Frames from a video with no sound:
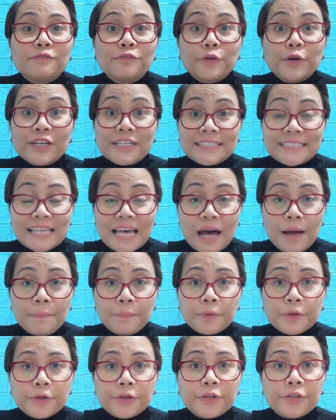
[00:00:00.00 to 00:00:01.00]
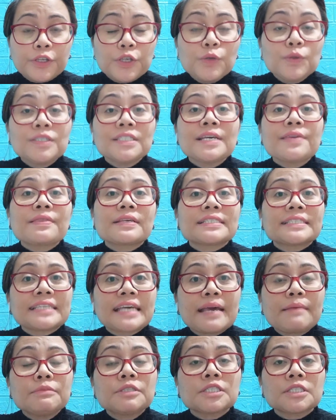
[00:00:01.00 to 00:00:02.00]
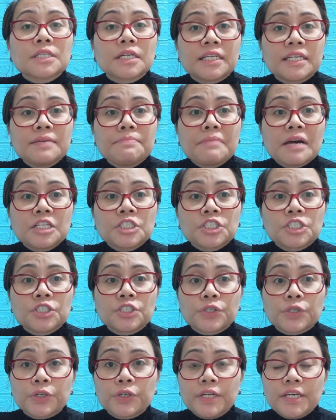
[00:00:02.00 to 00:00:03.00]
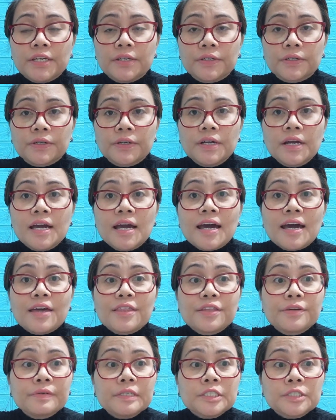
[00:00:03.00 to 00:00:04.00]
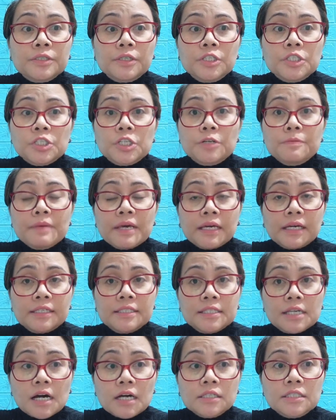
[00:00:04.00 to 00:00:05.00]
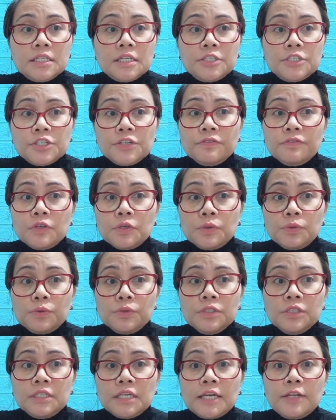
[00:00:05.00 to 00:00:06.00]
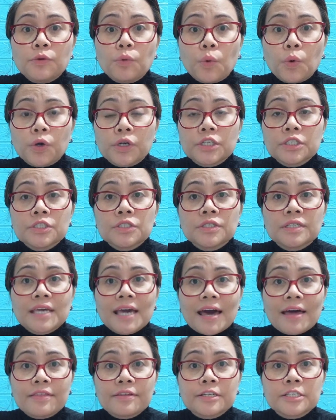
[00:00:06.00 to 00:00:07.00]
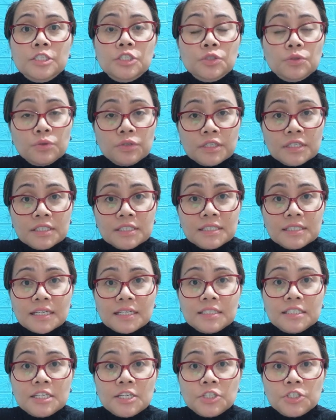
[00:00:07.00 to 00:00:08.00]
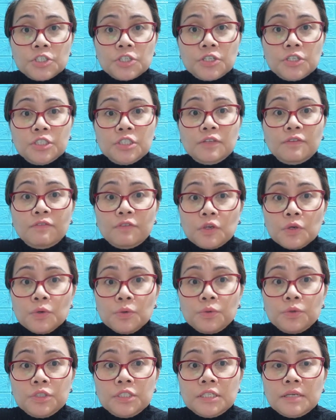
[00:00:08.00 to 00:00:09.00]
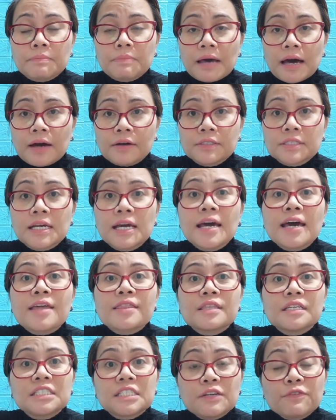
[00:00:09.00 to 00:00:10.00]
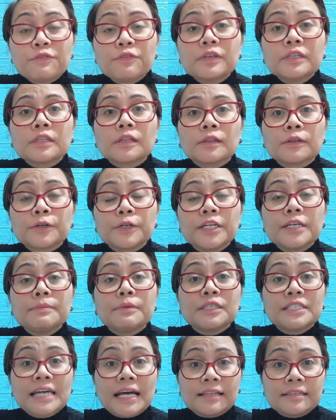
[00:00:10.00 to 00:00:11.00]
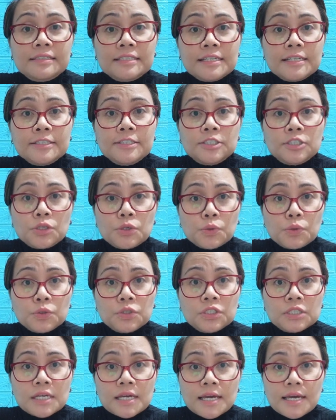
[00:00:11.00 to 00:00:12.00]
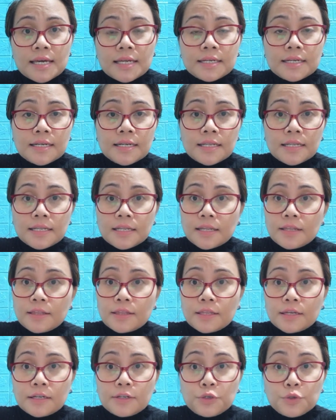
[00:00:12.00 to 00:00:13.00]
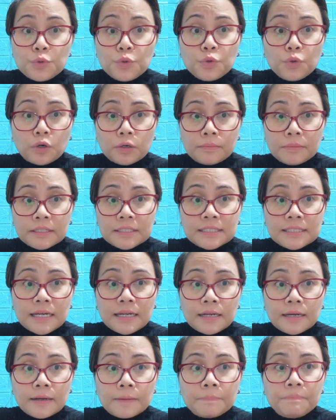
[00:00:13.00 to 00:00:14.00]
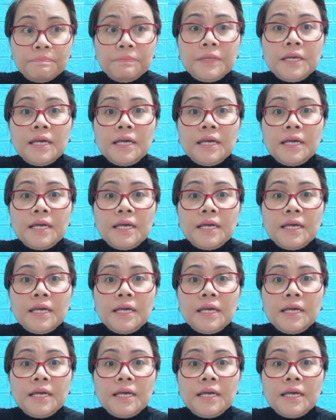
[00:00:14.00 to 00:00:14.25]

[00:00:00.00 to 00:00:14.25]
For example, using the same study mentioned earlier, the researcher may conduct interviews in order to gather students' and teachers' views about the different learning modalities used in the new normal setup.